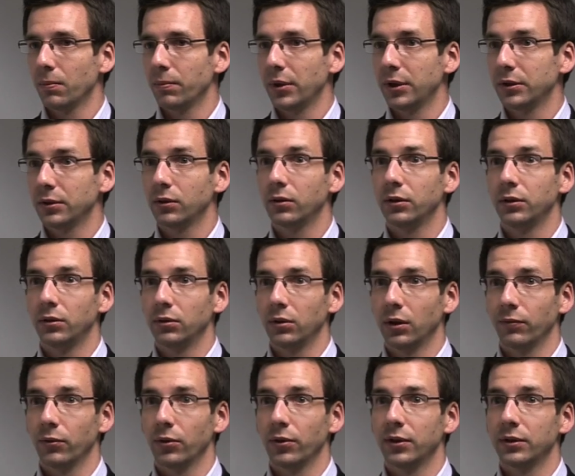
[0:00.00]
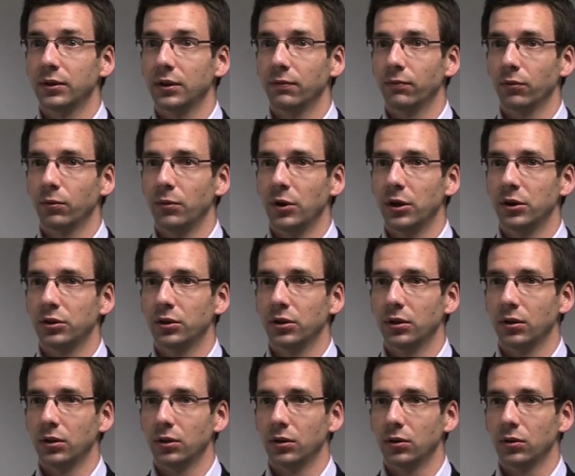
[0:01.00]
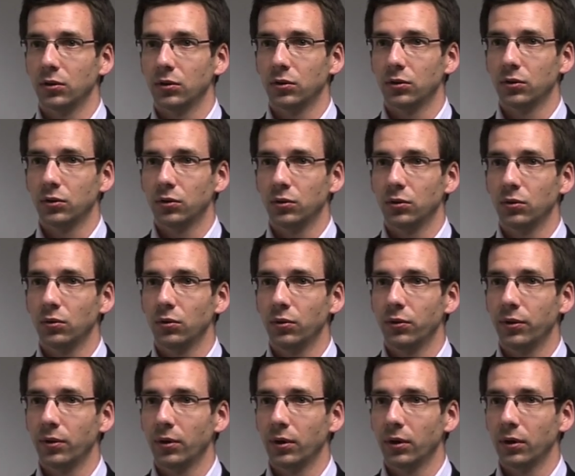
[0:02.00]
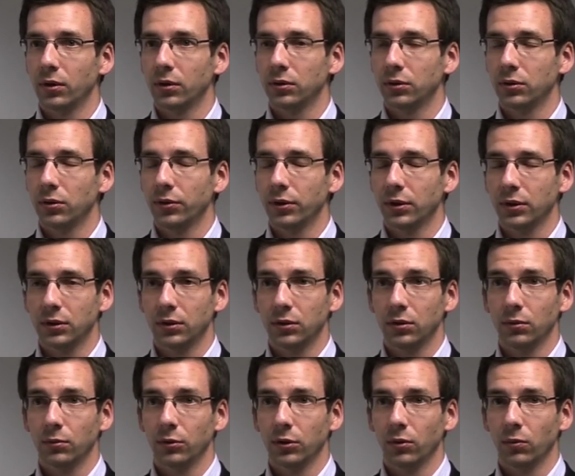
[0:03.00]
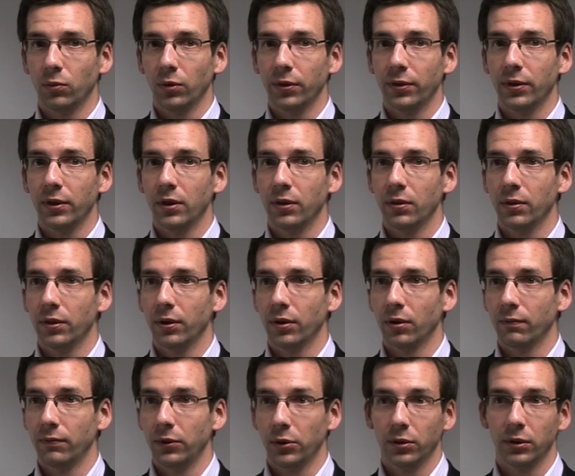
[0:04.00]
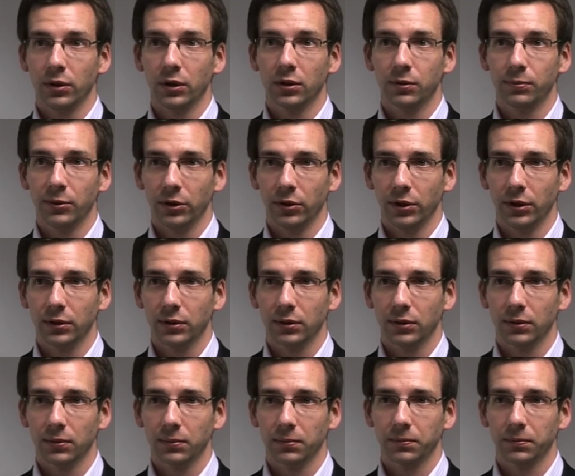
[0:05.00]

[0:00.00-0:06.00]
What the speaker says: basically deliver this information to the consumer within their viewing experience.